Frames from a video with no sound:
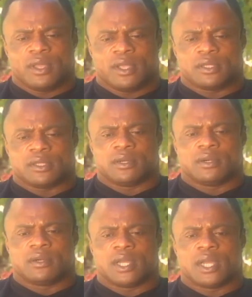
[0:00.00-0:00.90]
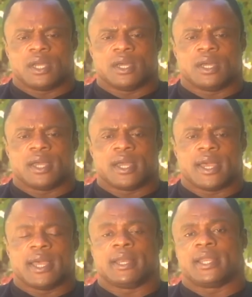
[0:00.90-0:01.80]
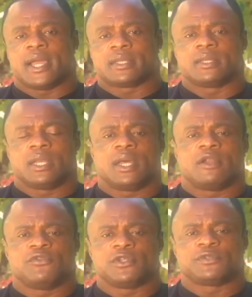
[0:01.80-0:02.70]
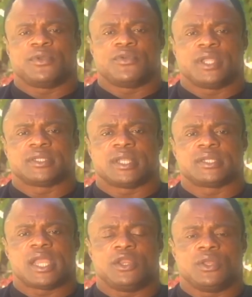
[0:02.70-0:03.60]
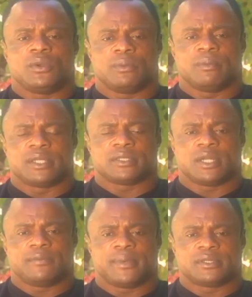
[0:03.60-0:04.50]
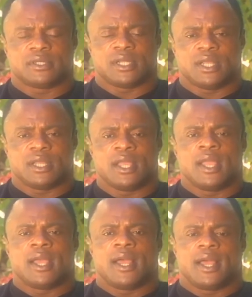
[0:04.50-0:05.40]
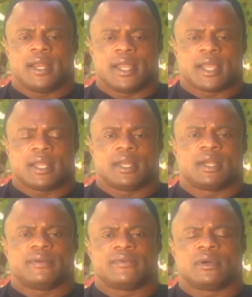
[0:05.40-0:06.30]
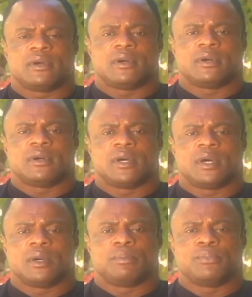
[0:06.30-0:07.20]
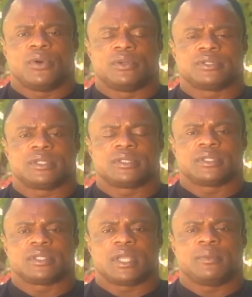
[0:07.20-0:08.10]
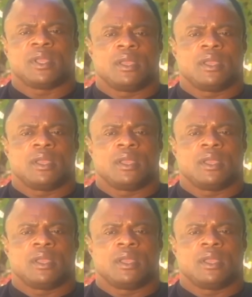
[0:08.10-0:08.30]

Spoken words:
So I lack a lot of experience, as I knew myself personally. I lack a lot of posing system,